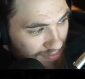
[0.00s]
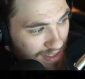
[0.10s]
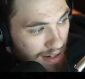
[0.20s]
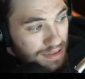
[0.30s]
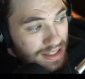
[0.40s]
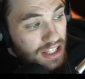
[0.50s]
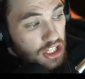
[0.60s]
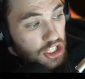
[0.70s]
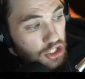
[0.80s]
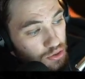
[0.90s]
But then the
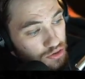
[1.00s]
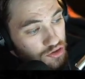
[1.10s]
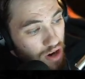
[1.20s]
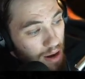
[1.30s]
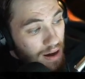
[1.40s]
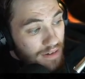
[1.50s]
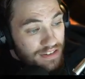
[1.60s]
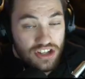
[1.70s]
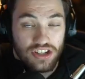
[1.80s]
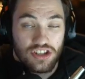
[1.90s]
huge drop off is
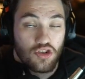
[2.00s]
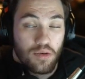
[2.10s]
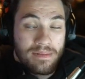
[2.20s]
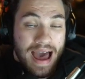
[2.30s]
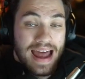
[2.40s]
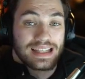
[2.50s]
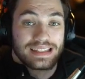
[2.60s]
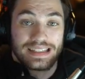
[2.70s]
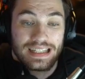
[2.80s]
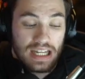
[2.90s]
just dramatically
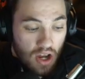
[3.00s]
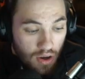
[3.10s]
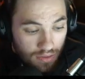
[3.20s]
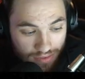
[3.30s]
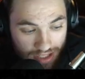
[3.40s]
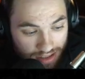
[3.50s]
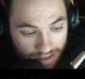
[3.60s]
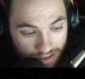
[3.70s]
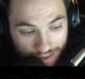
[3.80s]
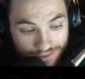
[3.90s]
just
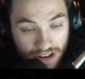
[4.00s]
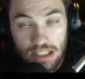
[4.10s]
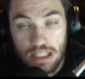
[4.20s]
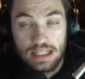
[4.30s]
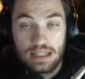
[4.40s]
affecting this team.